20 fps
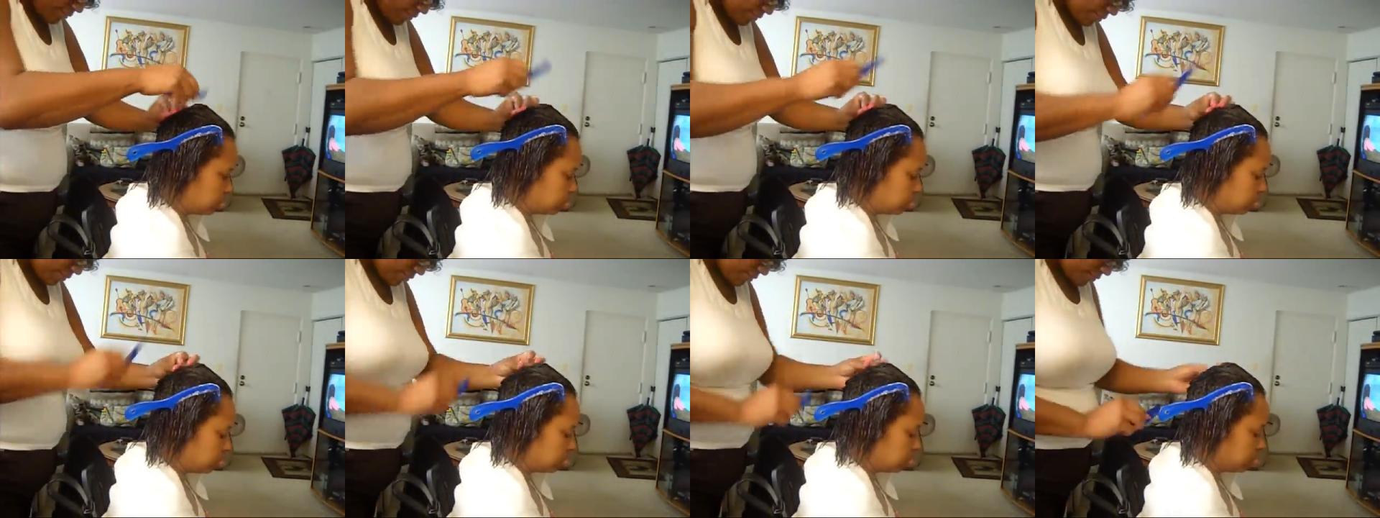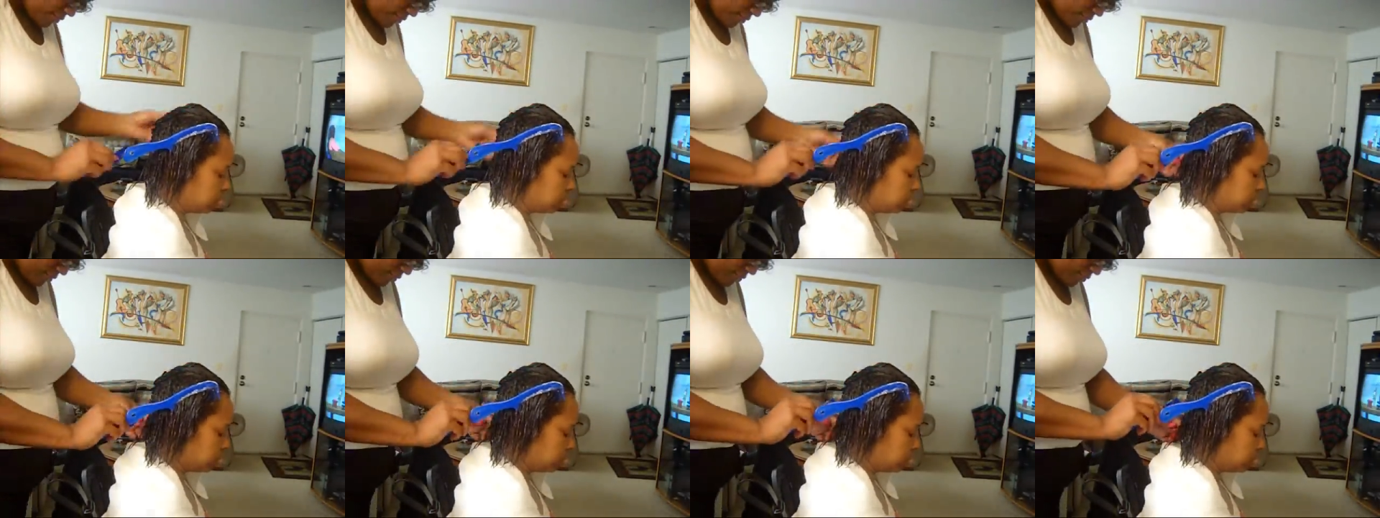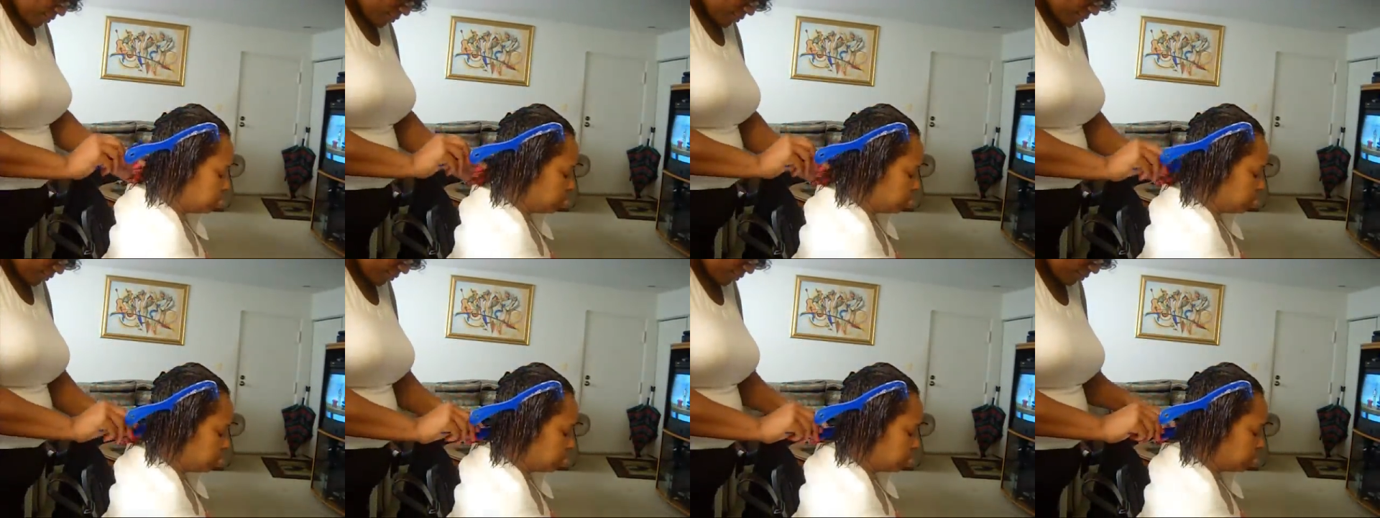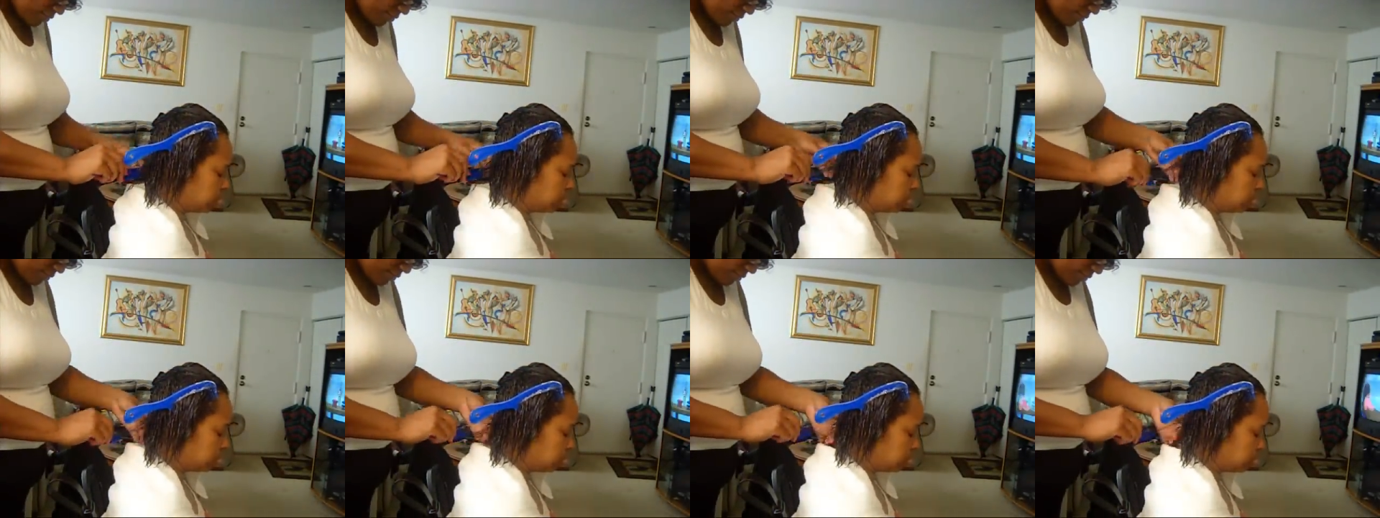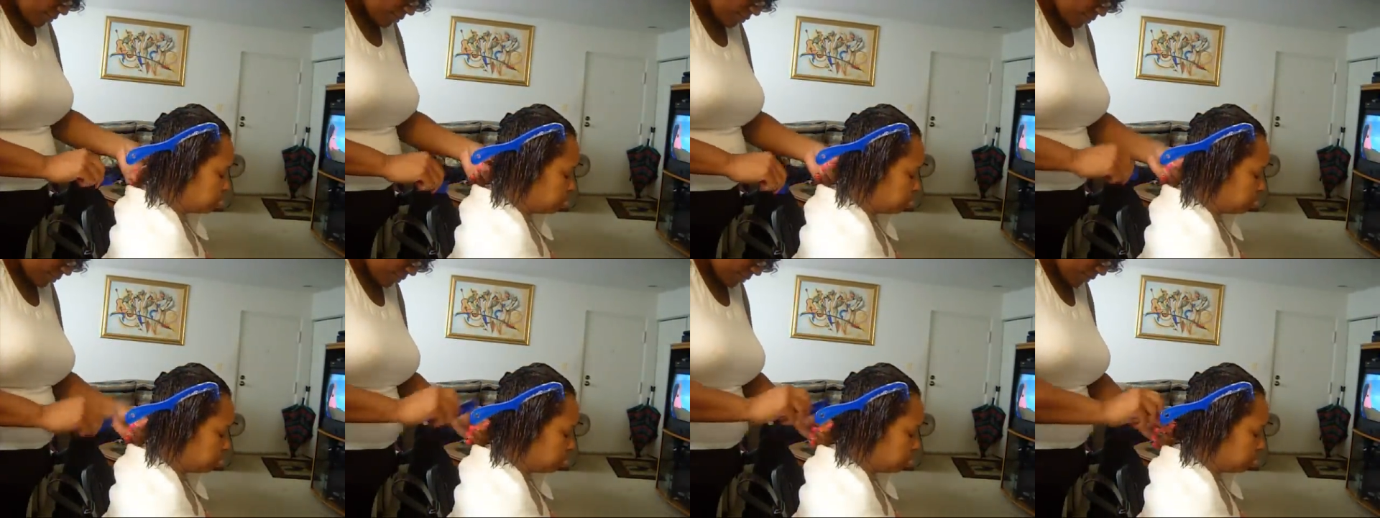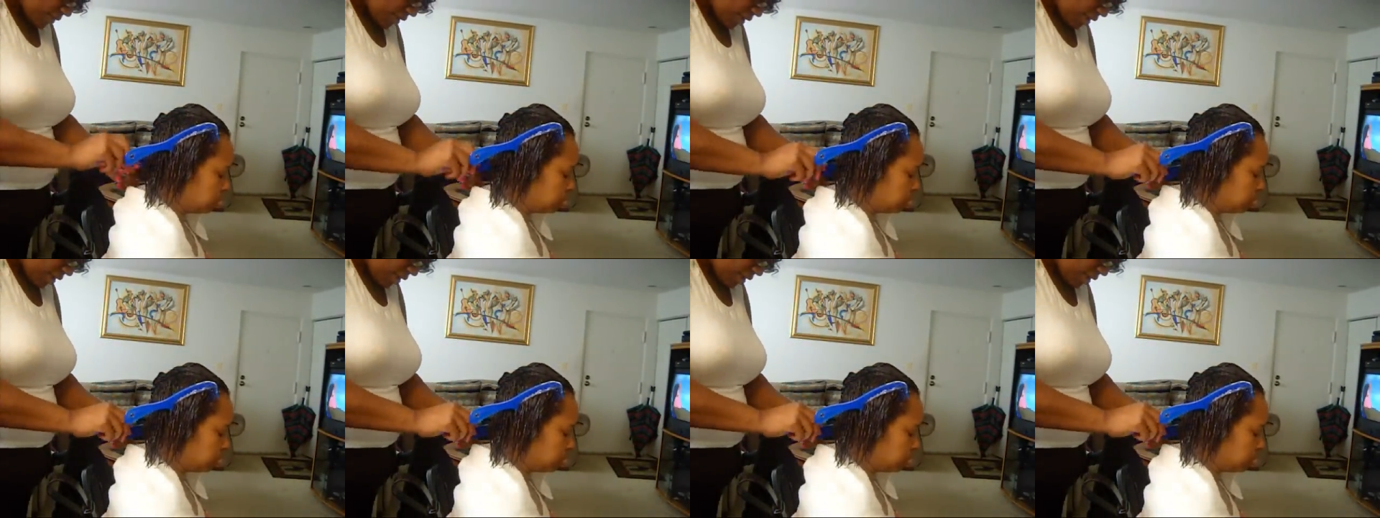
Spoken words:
(no one is talking)